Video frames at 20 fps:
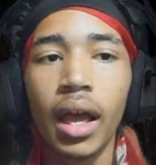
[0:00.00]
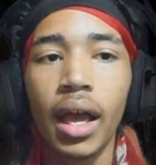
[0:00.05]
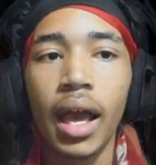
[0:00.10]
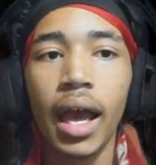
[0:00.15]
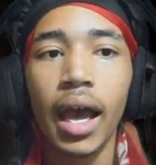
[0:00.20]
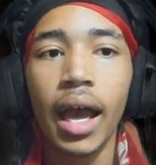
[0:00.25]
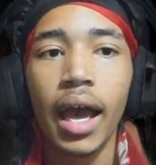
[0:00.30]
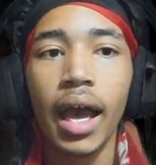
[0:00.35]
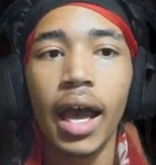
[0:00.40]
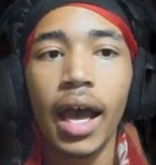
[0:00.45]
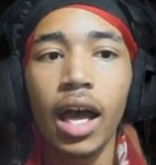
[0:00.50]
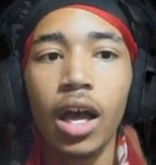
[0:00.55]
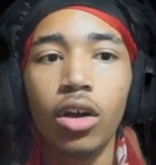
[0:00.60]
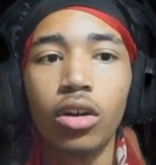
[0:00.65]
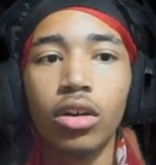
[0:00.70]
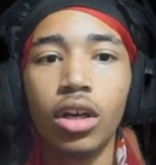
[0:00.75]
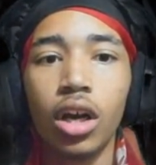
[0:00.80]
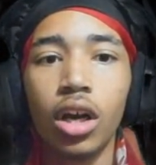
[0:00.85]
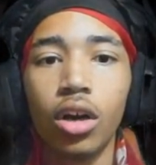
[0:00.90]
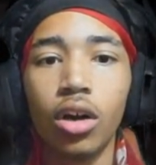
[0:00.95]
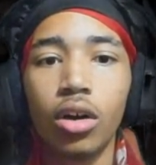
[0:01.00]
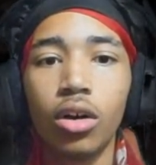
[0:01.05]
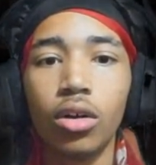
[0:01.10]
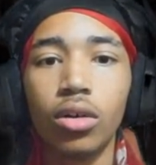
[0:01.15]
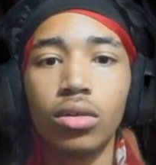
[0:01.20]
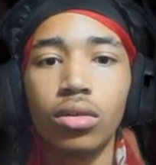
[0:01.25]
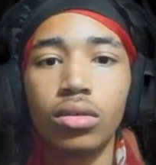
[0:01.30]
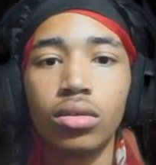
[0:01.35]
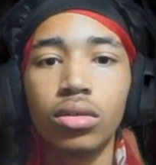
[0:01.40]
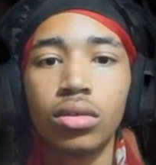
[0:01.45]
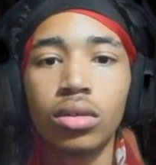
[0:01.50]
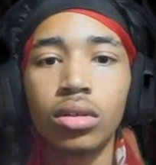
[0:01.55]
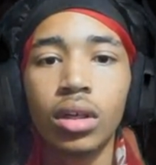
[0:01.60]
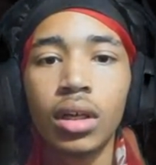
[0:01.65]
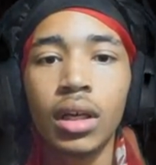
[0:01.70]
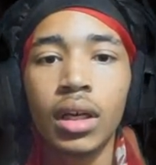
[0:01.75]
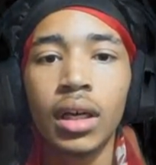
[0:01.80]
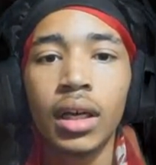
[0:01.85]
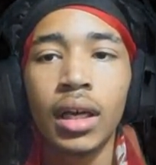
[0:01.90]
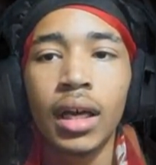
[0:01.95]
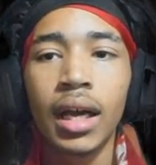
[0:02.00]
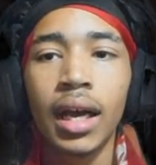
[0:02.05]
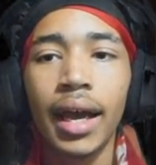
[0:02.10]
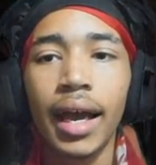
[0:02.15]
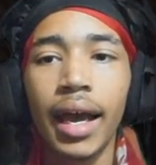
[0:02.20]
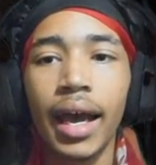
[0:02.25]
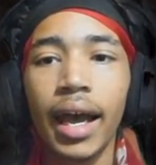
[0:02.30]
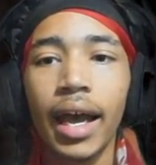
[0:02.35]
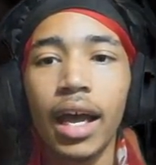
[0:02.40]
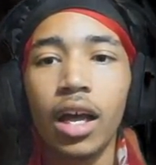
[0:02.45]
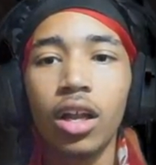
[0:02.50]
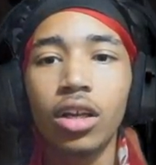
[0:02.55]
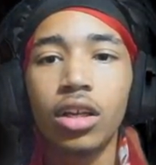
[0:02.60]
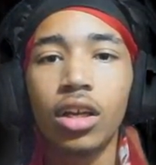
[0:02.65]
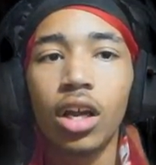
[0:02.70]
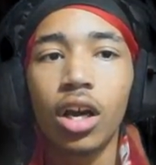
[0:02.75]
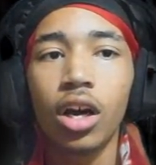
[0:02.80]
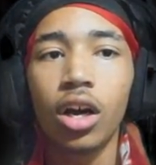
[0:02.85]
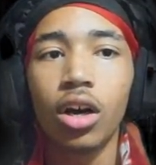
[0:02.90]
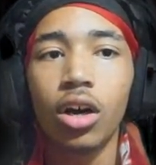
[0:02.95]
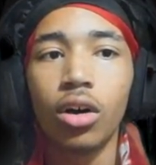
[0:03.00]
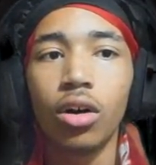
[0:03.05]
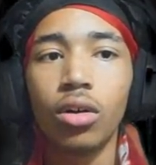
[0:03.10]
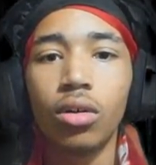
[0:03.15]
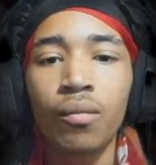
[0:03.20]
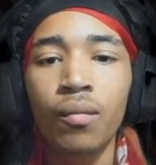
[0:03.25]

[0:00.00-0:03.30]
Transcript: Hell no. Hell no.